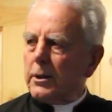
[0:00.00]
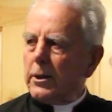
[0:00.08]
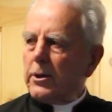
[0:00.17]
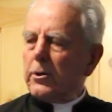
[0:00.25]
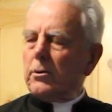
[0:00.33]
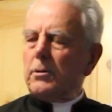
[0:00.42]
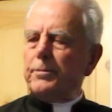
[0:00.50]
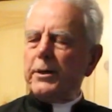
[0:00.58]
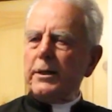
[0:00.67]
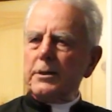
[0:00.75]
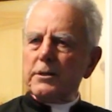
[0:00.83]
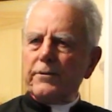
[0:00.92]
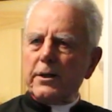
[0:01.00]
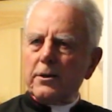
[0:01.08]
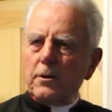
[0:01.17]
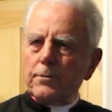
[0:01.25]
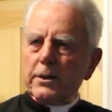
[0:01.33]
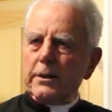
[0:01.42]
Human beings are very
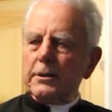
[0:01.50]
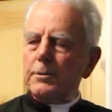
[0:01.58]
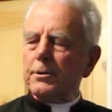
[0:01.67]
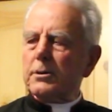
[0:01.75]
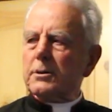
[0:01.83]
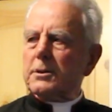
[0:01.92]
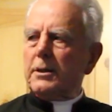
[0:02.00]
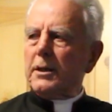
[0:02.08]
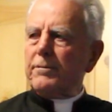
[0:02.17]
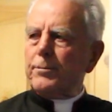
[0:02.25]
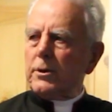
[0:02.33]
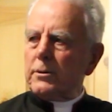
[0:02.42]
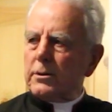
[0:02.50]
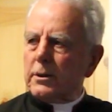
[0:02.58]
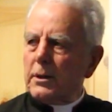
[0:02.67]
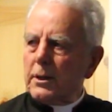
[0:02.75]
complicated because they have both